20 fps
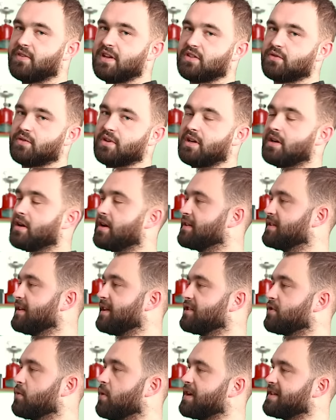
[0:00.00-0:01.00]
fits really
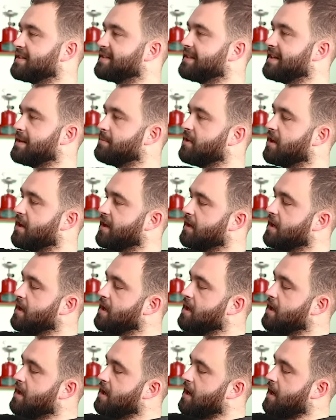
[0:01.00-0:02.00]
nicely, it's quite slimline,
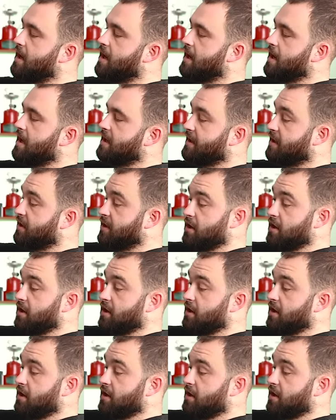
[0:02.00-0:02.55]
and it